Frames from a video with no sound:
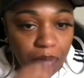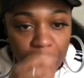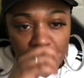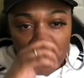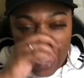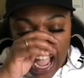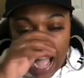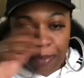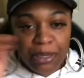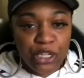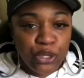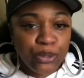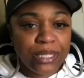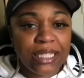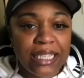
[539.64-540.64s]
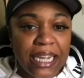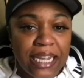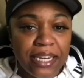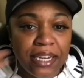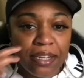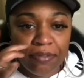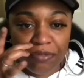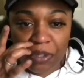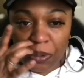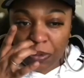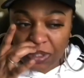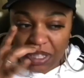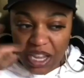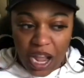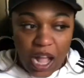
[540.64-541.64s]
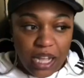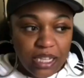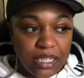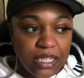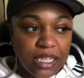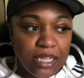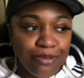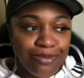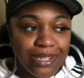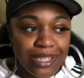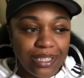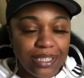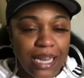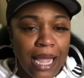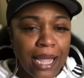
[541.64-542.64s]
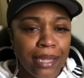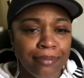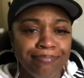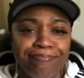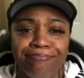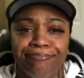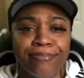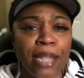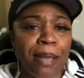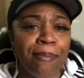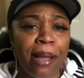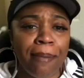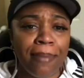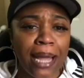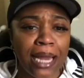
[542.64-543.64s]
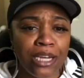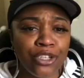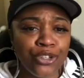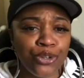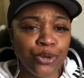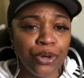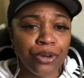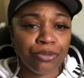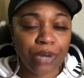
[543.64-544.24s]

I'm gonna do a stand-up view so y'all can see what like my body's doing right